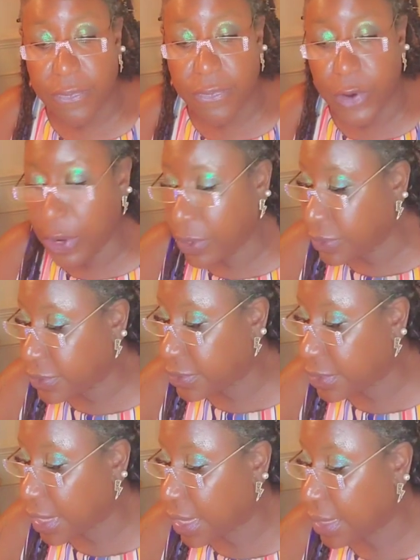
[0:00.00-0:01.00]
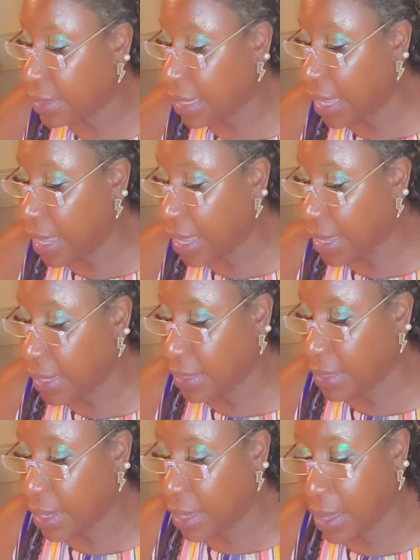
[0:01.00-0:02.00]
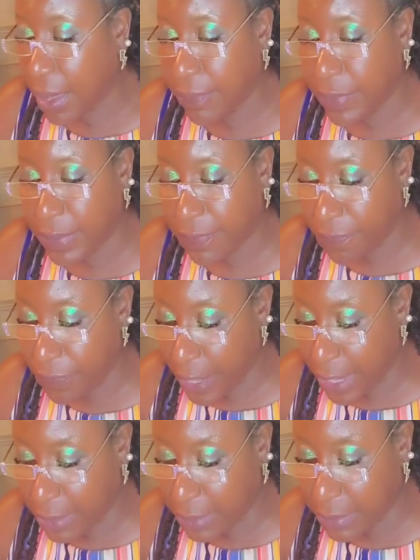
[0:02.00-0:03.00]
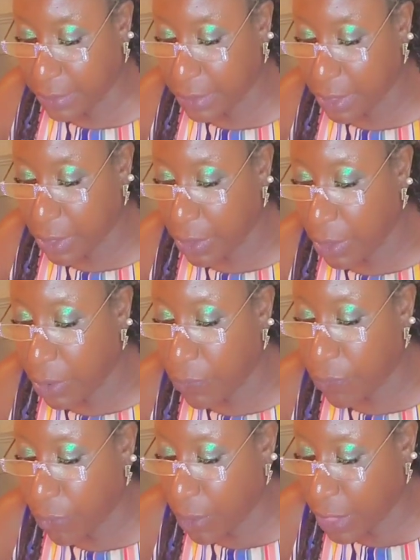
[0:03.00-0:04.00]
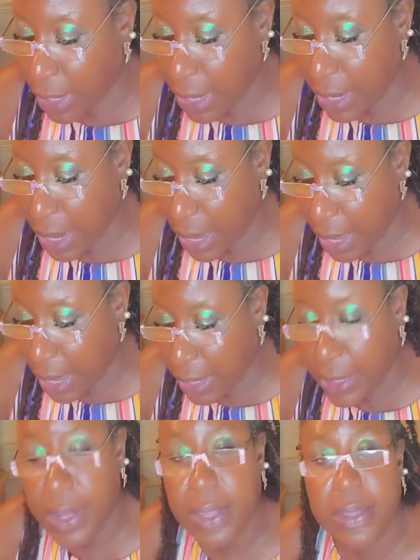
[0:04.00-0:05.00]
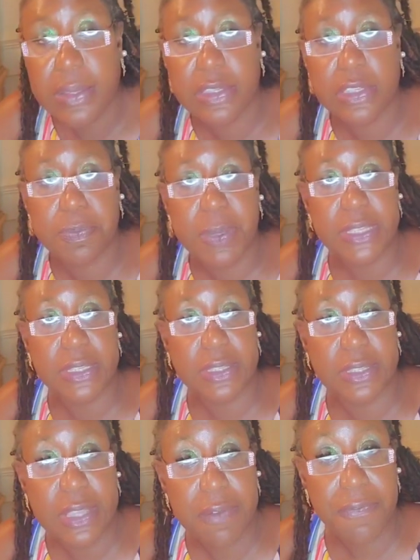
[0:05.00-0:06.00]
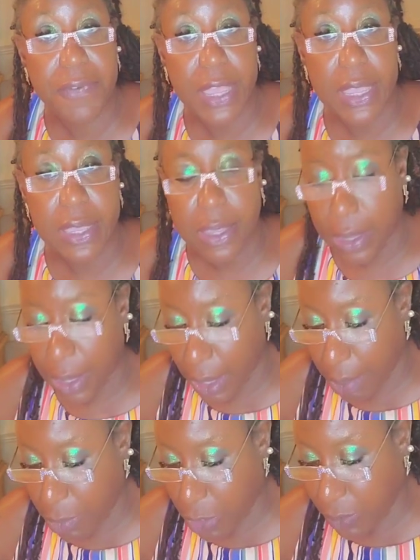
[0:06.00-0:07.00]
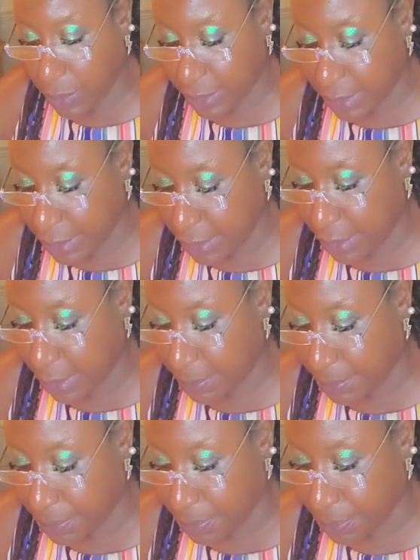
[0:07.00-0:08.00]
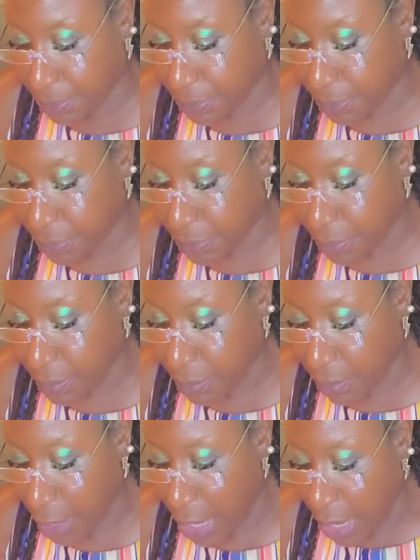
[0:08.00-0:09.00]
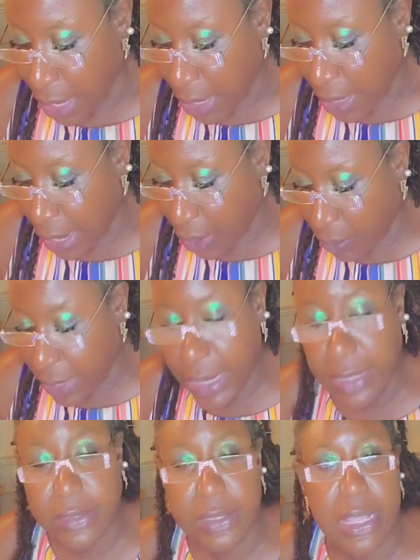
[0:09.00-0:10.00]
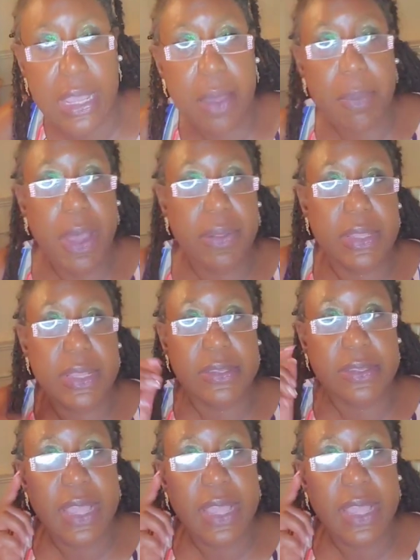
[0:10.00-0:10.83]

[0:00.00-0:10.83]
first line of defense for the non-specific immune system. Now, we need to think about this